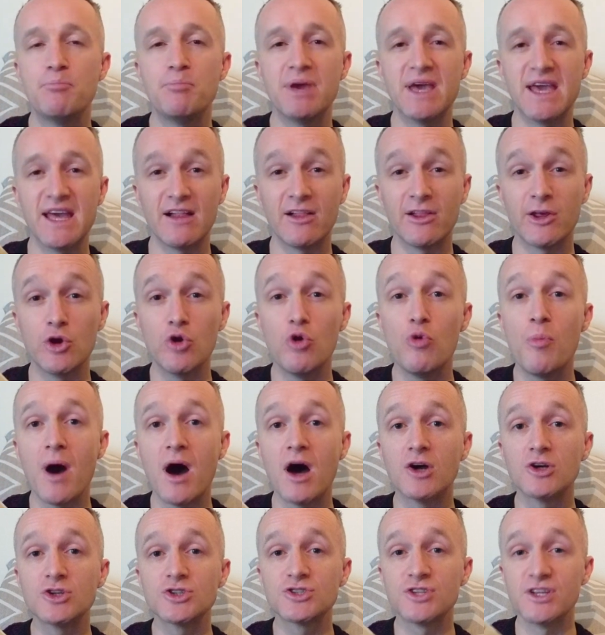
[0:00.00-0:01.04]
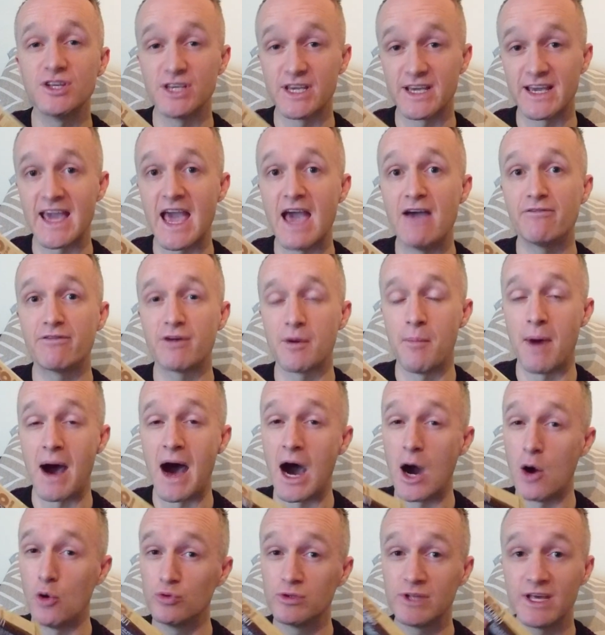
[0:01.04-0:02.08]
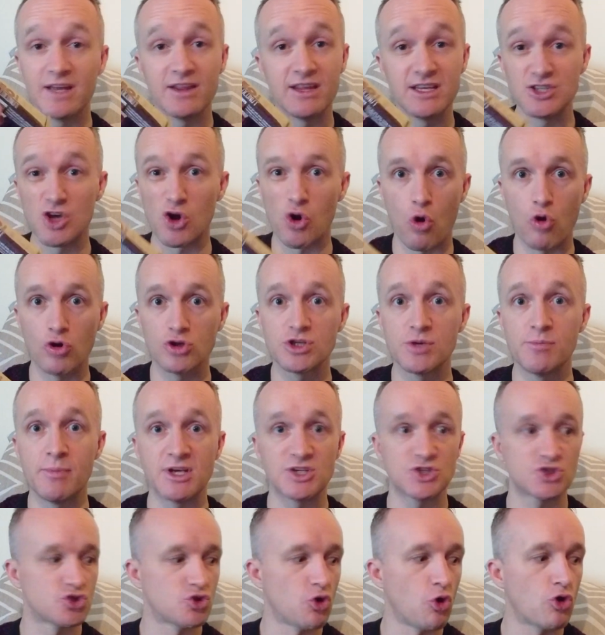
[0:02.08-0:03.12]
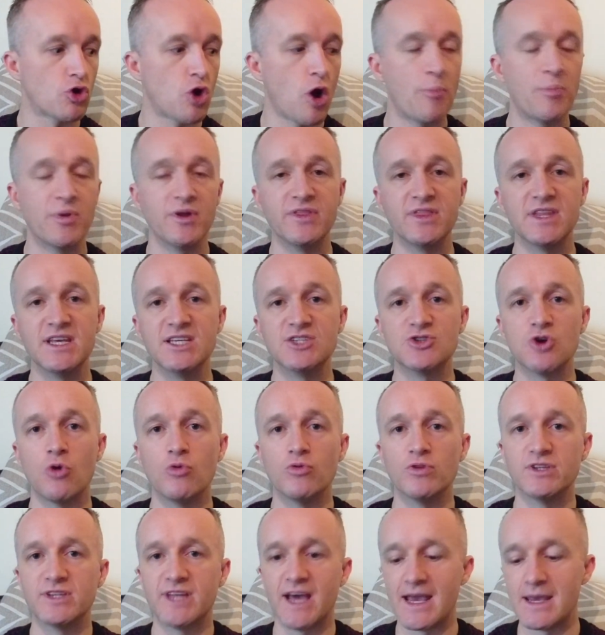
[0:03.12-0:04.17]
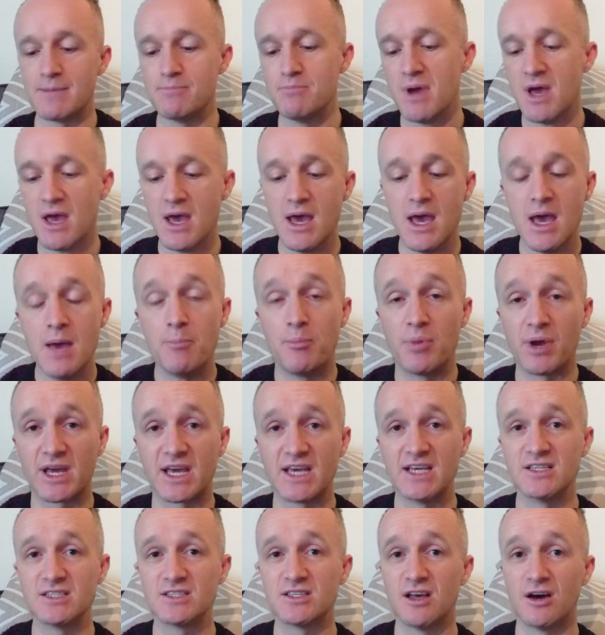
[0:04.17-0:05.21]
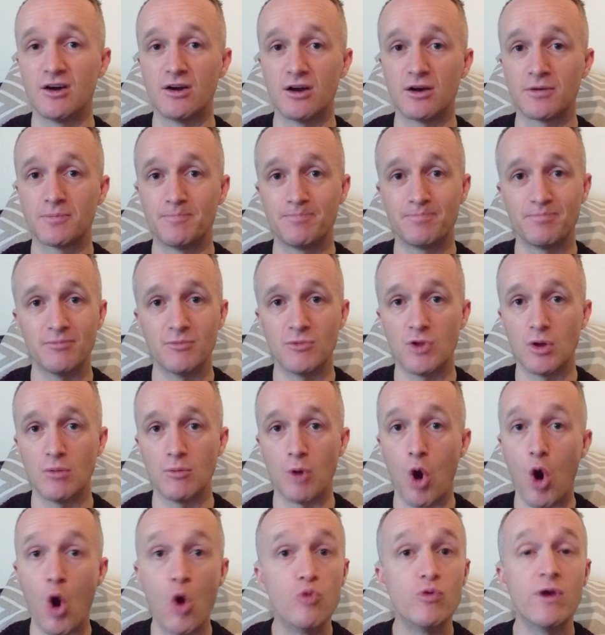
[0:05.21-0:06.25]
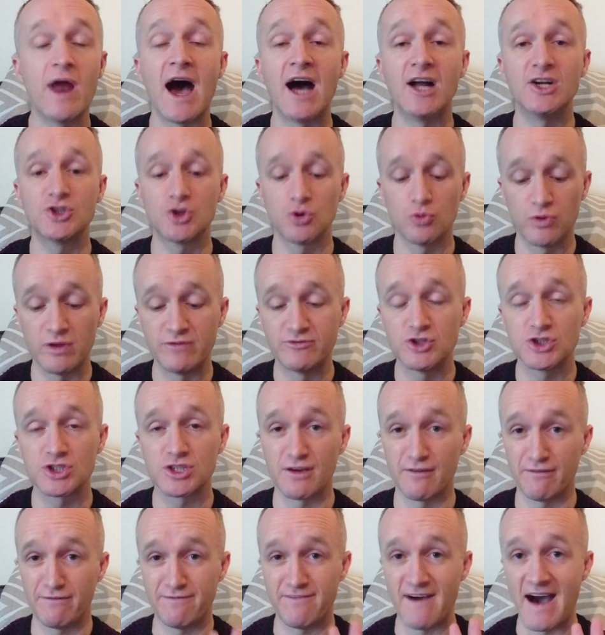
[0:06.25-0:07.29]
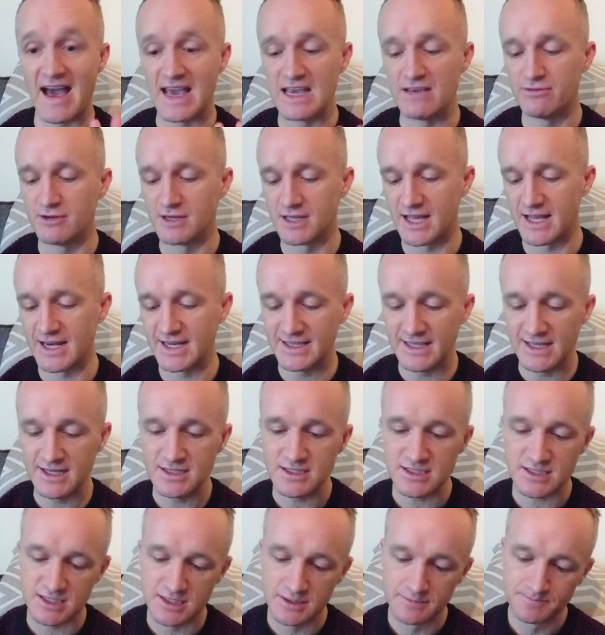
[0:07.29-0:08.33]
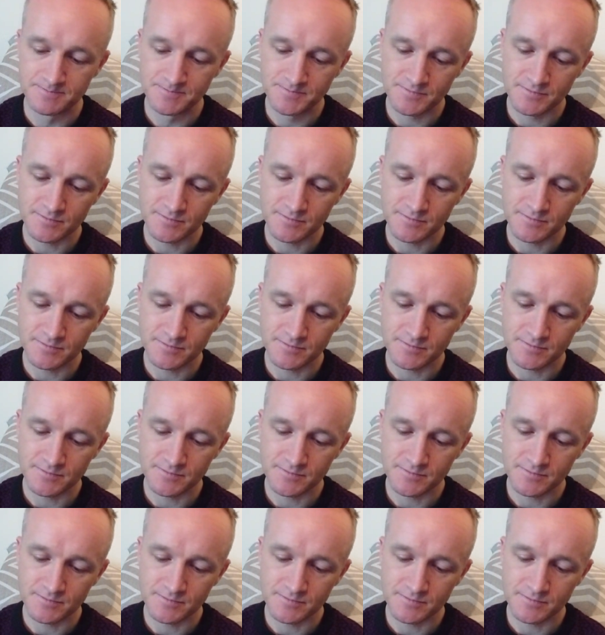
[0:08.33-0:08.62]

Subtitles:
paleo bars that you get from Aldi. These are awesome. I stock up in these all the time because they're all natural. They just get 5 ingredients